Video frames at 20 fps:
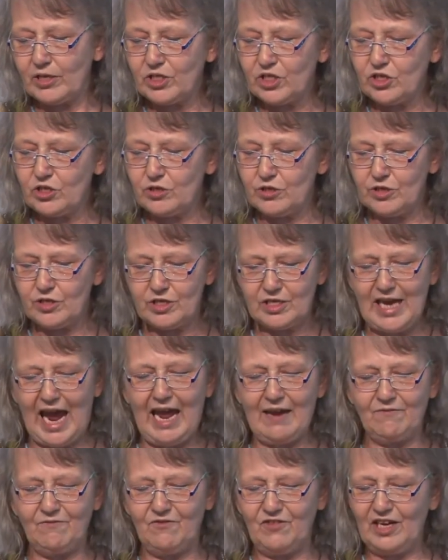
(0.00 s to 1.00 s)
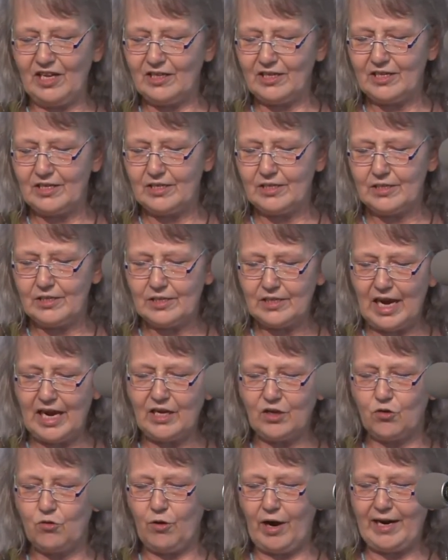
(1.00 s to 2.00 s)
monsters, and villains
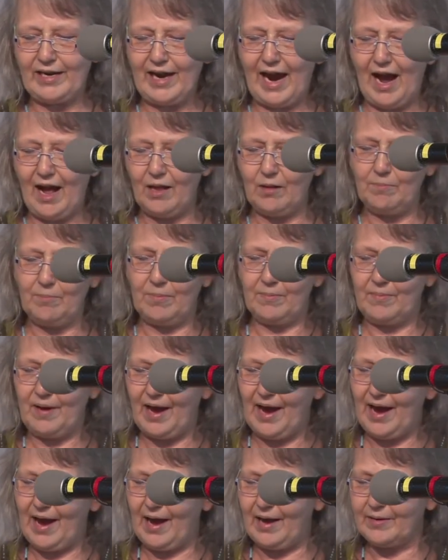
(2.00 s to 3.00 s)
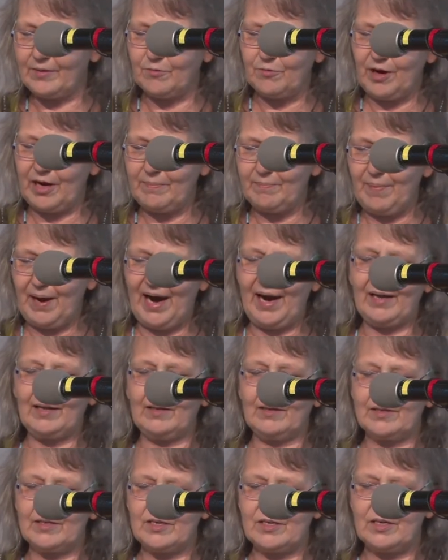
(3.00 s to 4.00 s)
in great, uh, in great
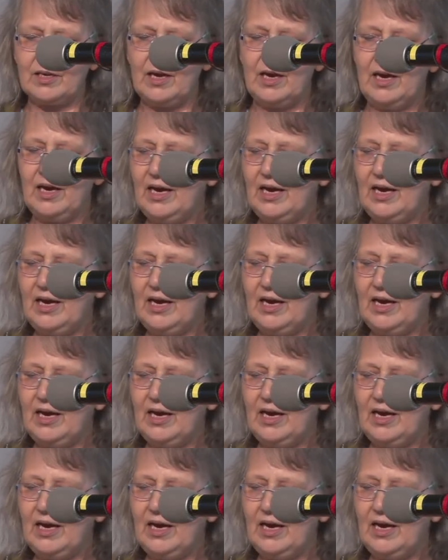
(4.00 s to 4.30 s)
battles.